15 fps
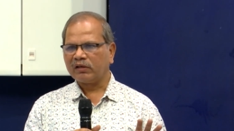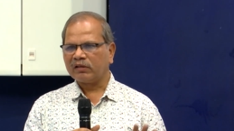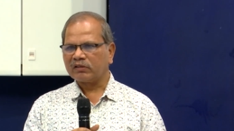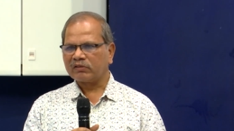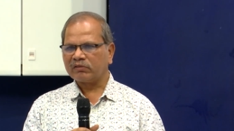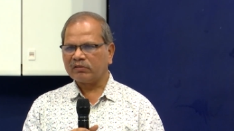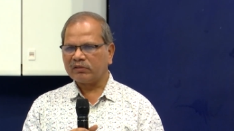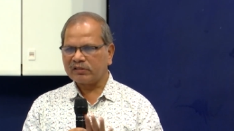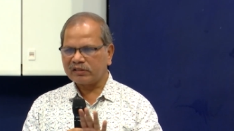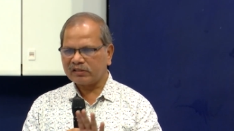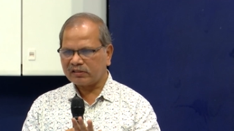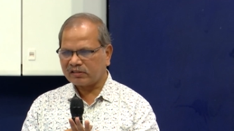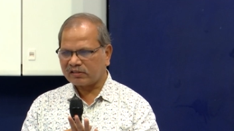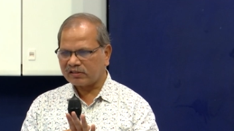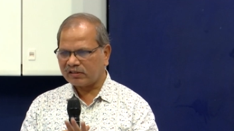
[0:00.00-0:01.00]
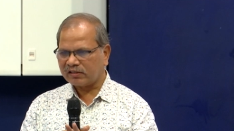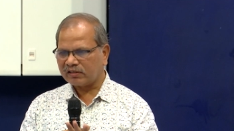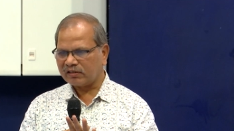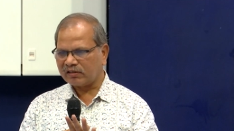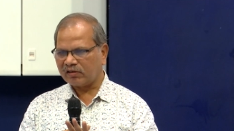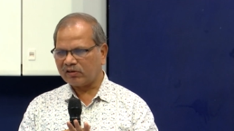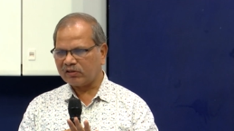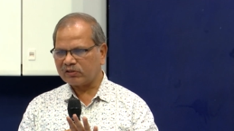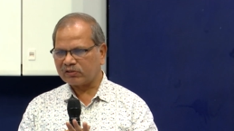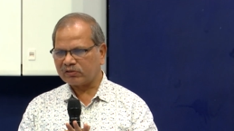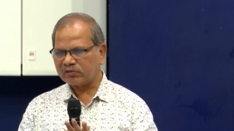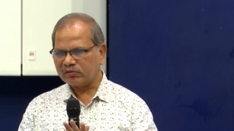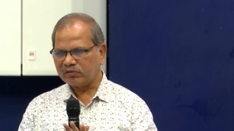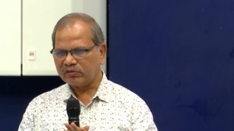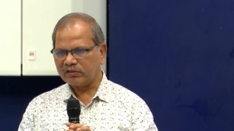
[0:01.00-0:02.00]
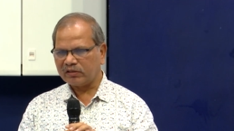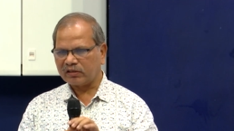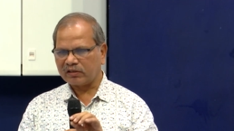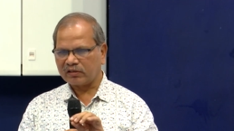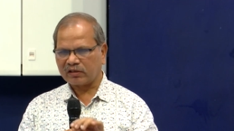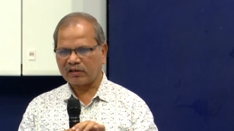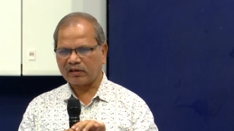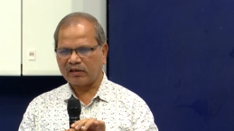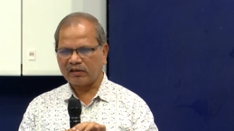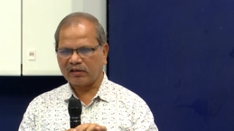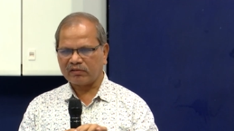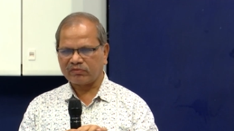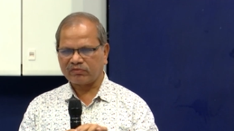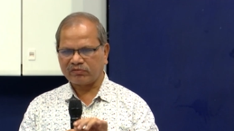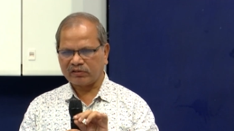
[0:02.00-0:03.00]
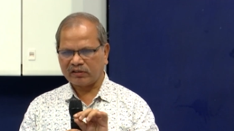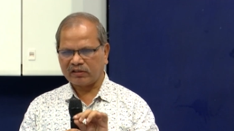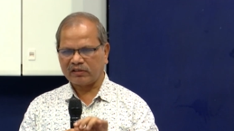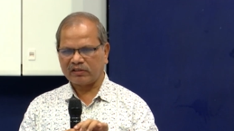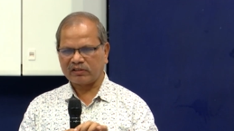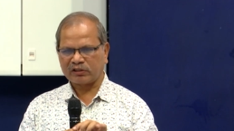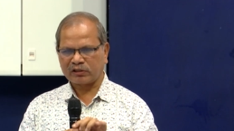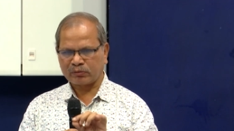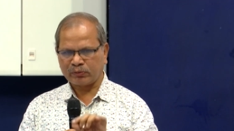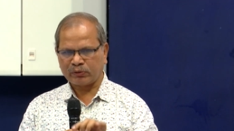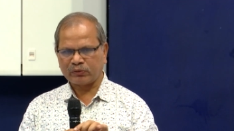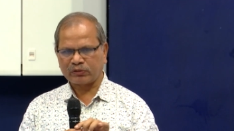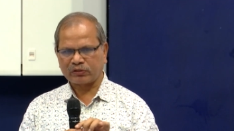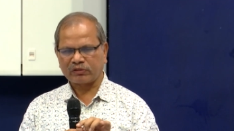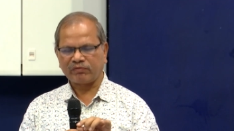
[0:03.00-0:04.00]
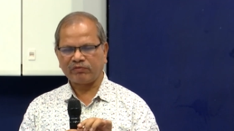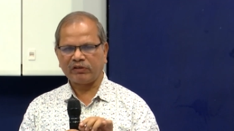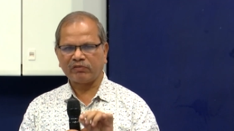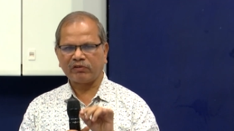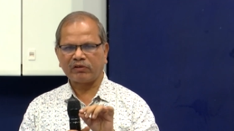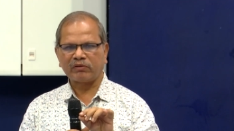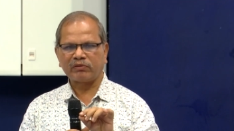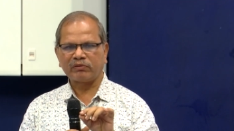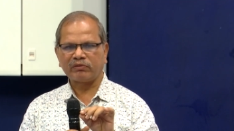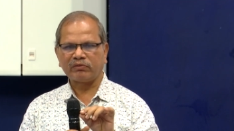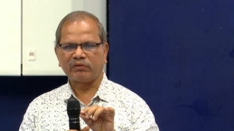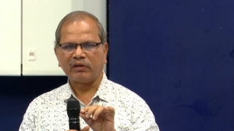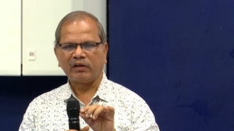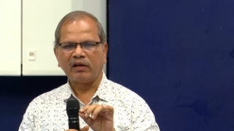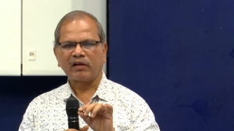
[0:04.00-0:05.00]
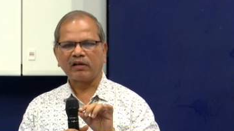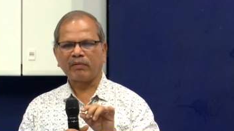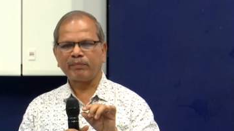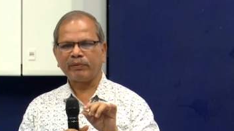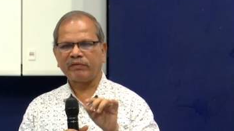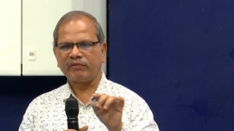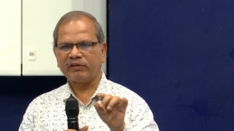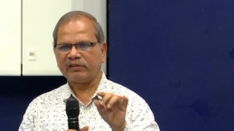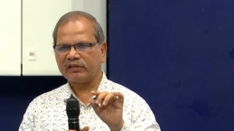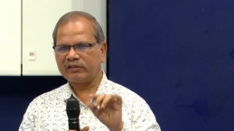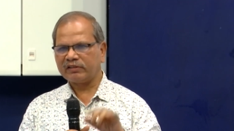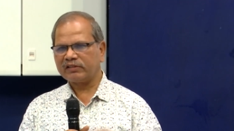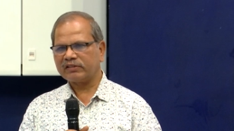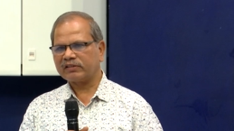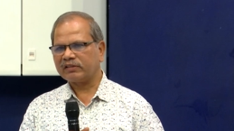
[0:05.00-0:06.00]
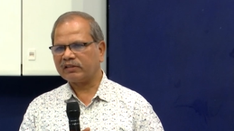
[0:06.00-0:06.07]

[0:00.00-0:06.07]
So this is also the kind of sports we want to compete with others.